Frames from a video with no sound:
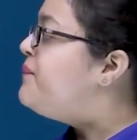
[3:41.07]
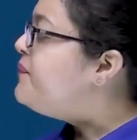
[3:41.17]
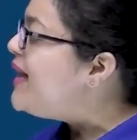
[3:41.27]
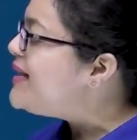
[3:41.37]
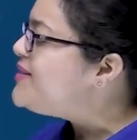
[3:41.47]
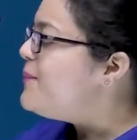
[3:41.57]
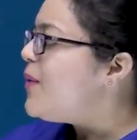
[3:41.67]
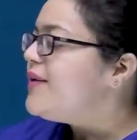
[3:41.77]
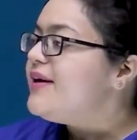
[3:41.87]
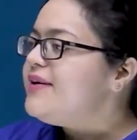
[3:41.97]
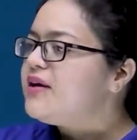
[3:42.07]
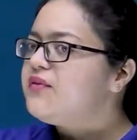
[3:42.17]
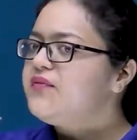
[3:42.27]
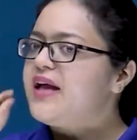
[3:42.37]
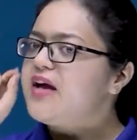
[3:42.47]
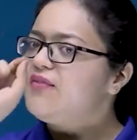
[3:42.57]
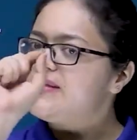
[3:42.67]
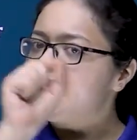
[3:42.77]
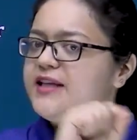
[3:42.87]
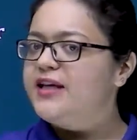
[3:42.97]
Next important term we have
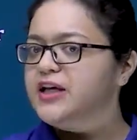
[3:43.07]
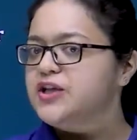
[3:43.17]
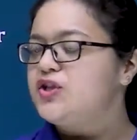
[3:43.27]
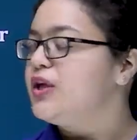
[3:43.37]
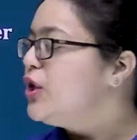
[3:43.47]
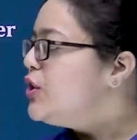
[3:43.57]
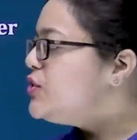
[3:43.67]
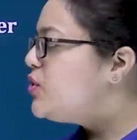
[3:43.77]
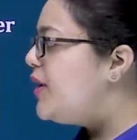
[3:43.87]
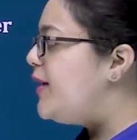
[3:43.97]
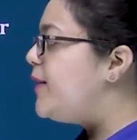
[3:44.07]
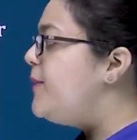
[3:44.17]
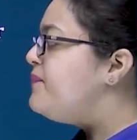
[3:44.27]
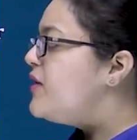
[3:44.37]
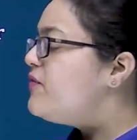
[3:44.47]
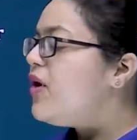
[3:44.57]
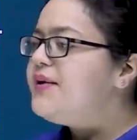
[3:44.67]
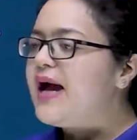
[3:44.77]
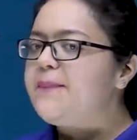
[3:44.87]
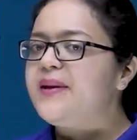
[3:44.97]
incineration. So here what
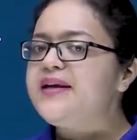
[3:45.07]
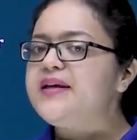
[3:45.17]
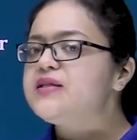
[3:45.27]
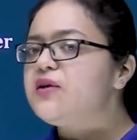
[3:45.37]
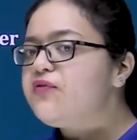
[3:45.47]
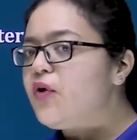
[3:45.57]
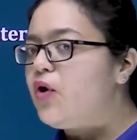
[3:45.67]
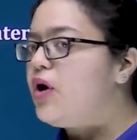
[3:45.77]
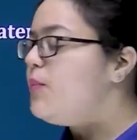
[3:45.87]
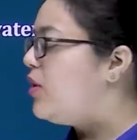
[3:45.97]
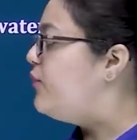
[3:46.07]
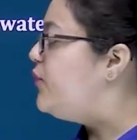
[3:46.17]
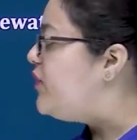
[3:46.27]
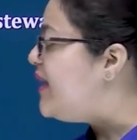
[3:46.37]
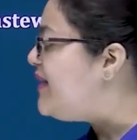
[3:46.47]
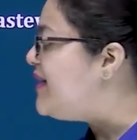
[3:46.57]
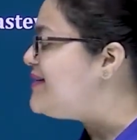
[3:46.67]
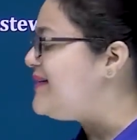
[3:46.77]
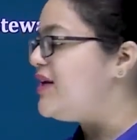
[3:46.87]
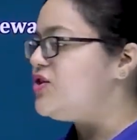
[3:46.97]
happened? It is a form of treating
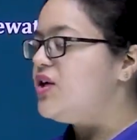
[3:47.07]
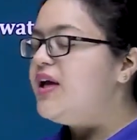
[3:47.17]
sludge.